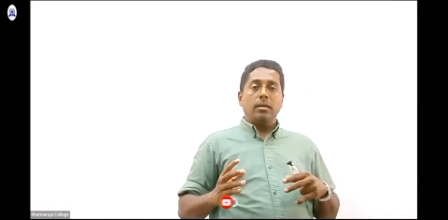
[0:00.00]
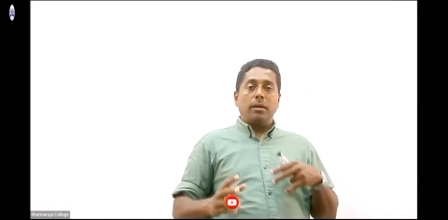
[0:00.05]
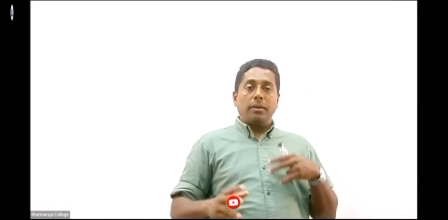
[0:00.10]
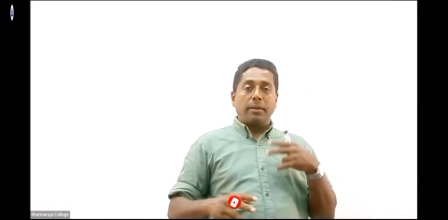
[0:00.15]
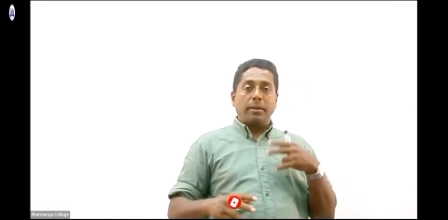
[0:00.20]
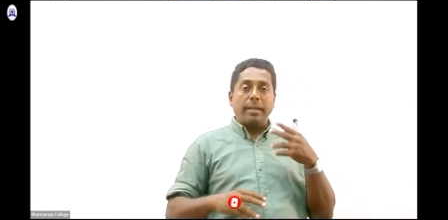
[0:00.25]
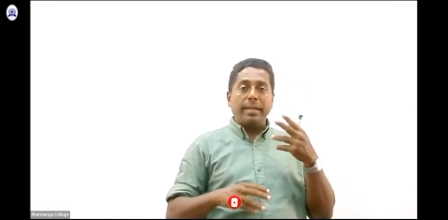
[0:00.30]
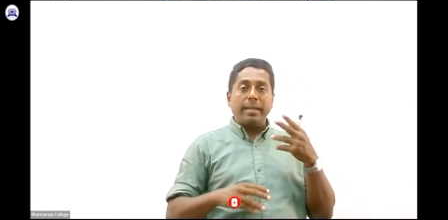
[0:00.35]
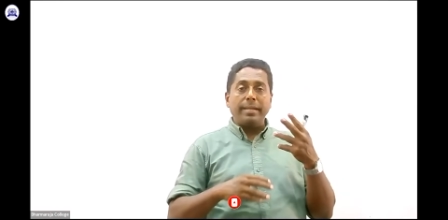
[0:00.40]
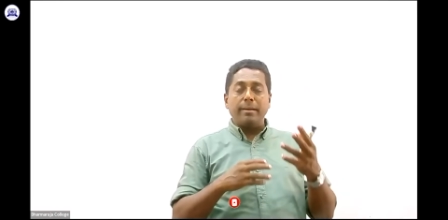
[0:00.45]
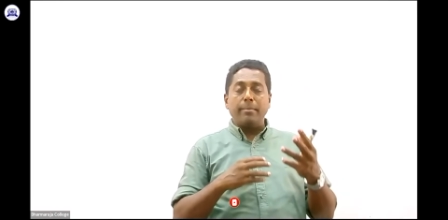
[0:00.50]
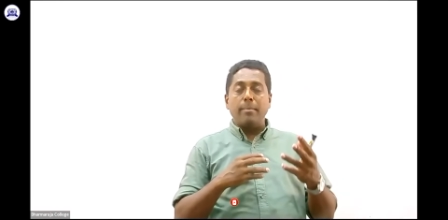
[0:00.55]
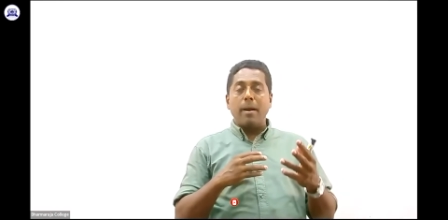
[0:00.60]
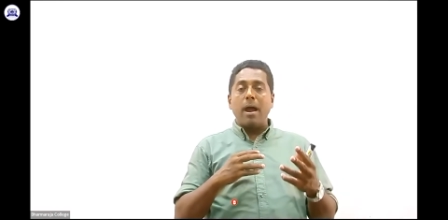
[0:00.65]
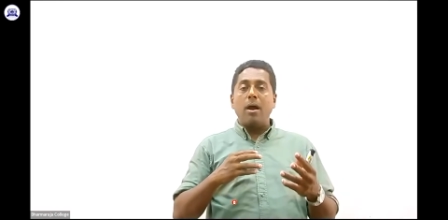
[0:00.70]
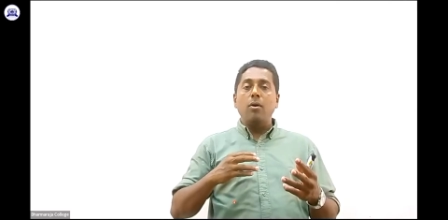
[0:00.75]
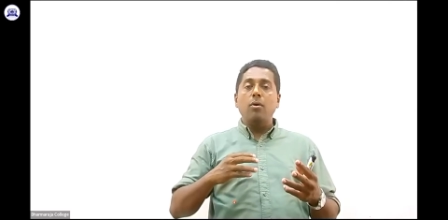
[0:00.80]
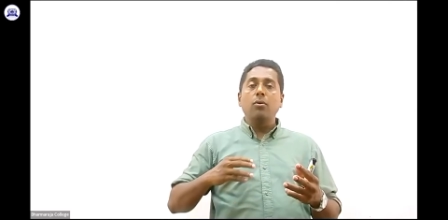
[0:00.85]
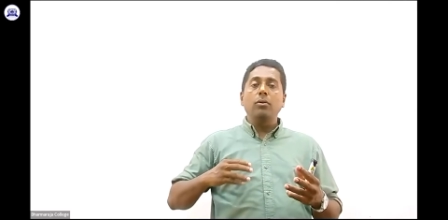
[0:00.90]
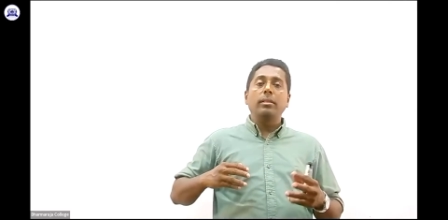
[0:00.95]
read
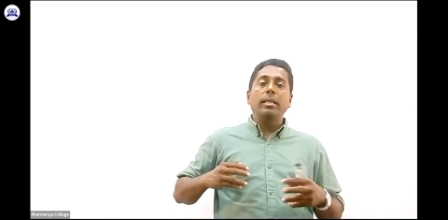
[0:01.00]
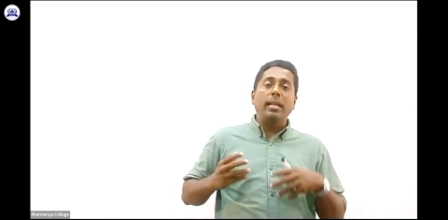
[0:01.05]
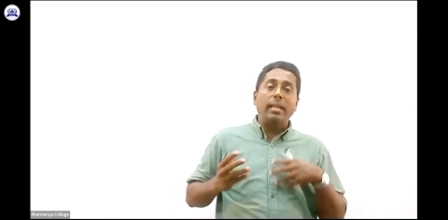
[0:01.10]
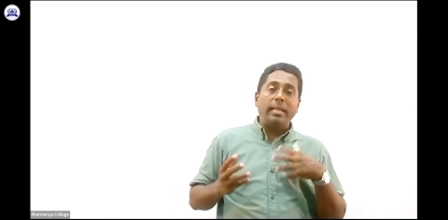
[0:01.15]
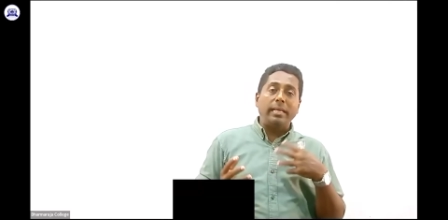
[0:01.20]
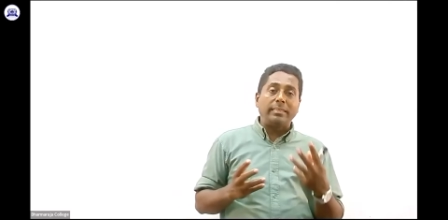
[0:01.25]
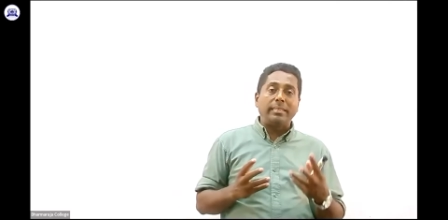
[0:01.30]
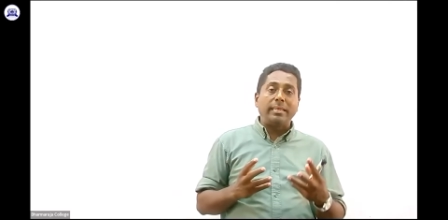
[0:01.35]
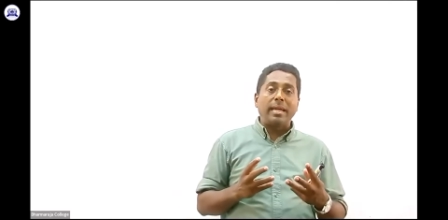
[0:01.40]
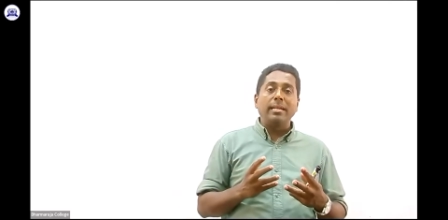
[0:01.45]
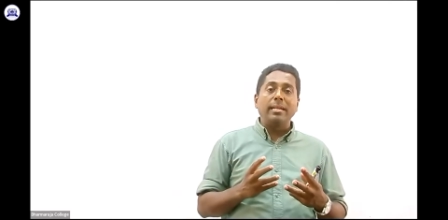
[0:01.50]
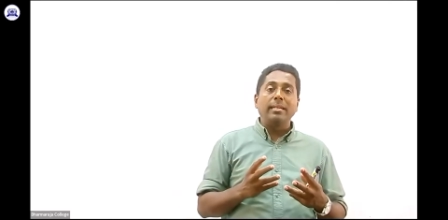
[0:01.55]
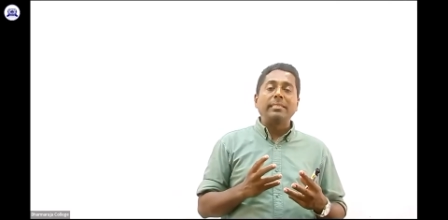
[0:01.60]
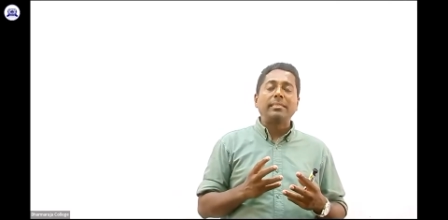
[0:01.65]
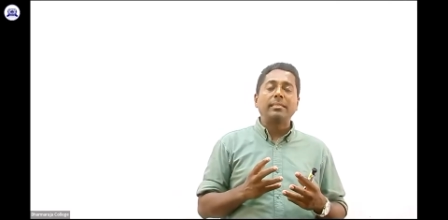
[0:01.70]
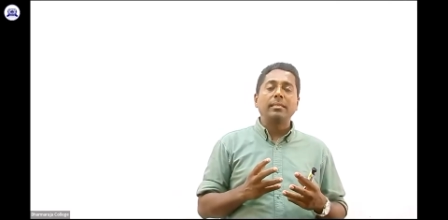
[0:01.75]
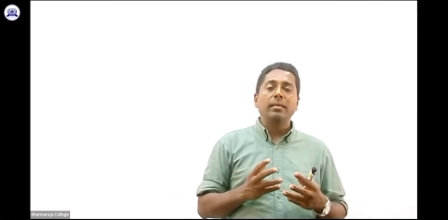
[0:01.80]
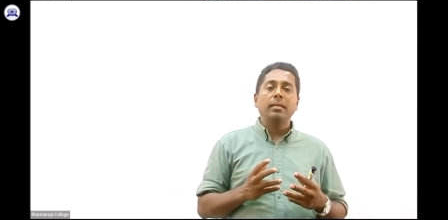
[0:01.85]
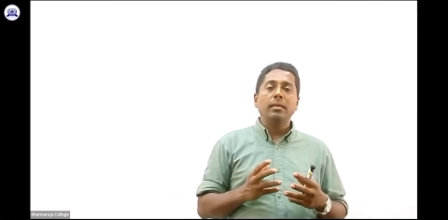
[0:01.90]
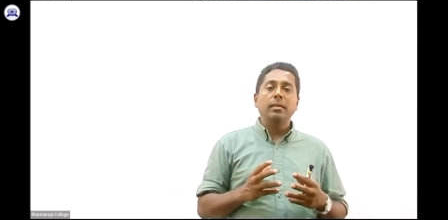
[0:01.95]
about the
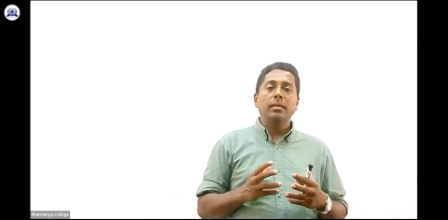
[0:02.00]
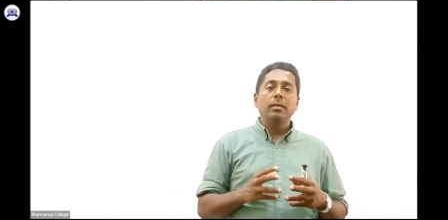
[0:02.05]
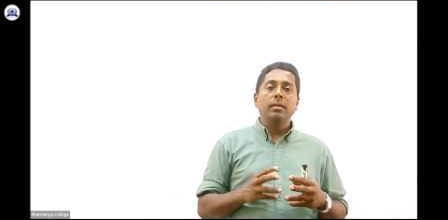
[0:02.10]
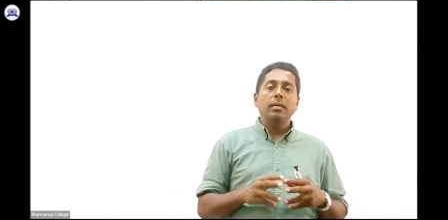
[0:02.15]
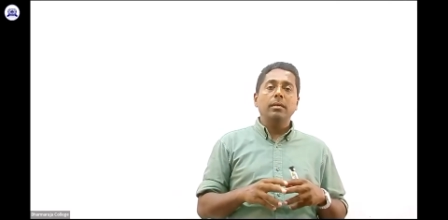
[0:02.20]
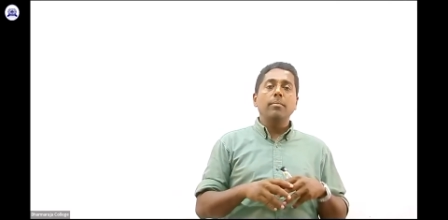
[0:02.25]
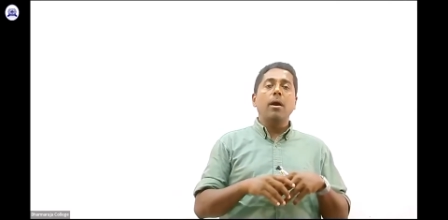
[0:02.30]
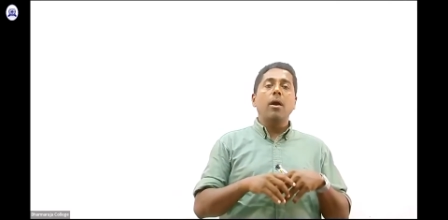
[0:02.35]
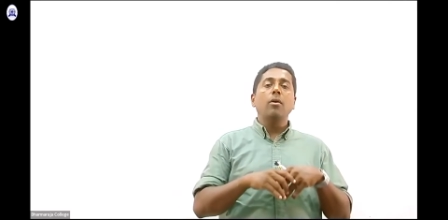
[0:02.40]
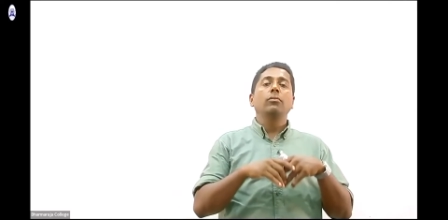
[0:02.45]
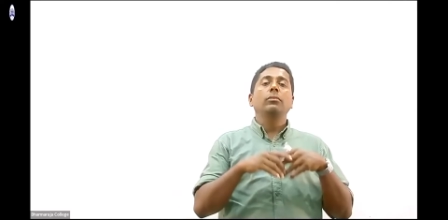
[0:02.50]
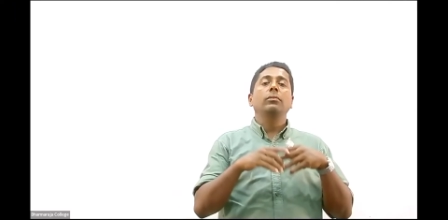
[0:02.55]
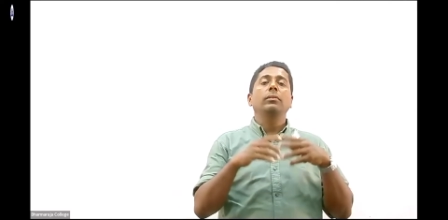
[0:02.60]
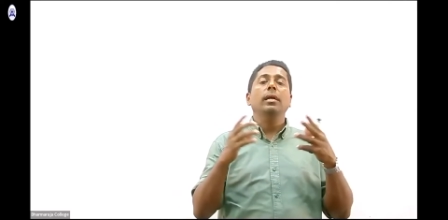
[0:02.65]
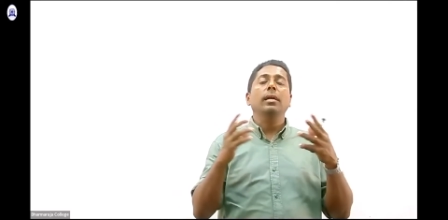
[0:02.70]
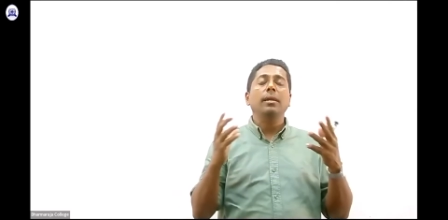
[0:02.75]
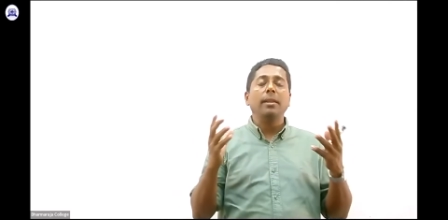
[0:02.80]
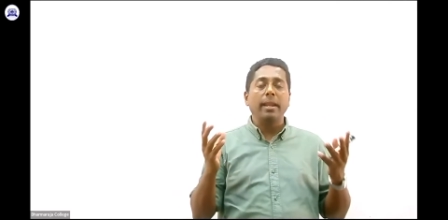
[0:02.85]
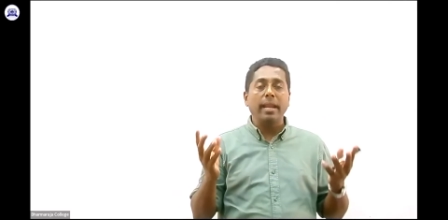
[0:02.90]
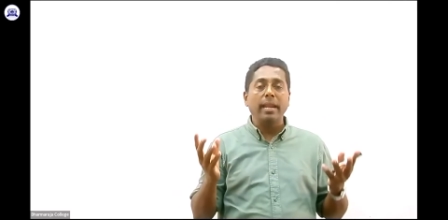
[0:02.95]
lessons about
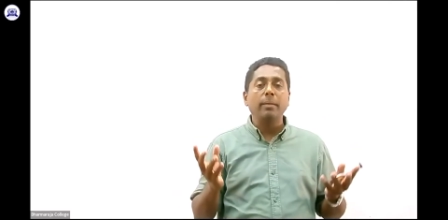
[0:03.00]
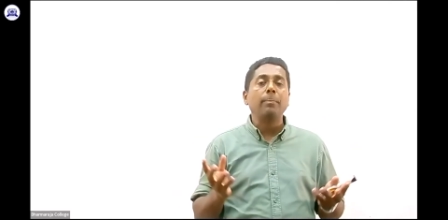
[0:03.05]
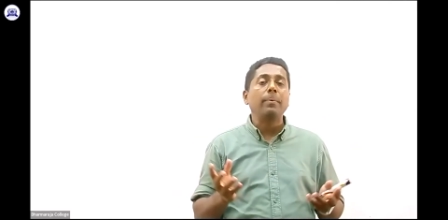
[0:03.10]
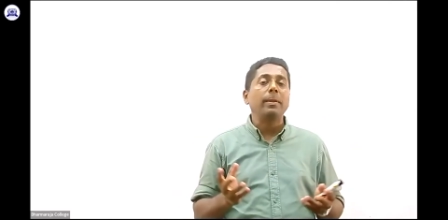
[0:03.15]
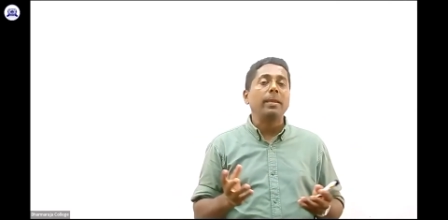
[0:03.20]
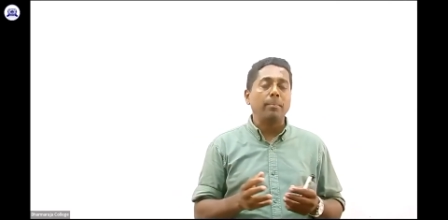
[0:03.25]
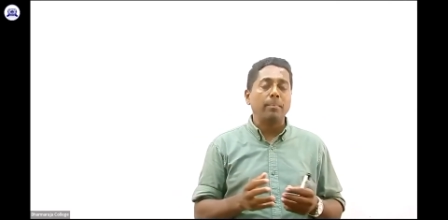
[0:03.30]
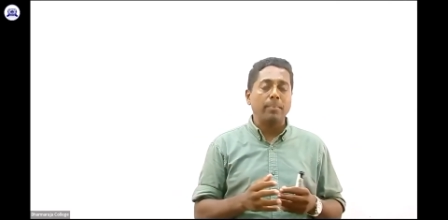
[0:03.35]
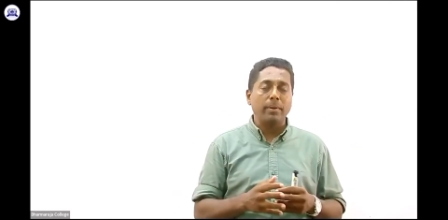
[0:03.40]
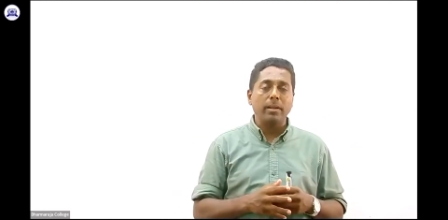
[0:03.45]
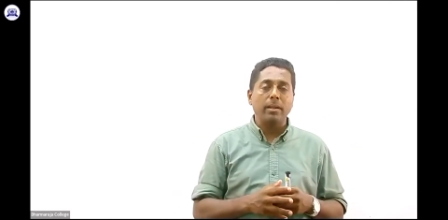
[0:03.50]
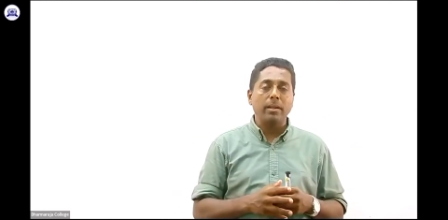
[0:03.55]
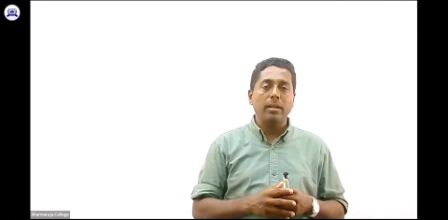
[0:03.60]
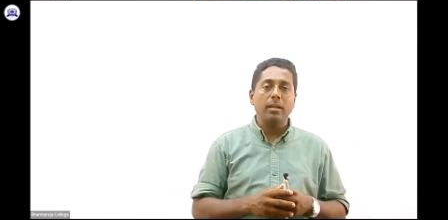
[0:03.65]
the great people,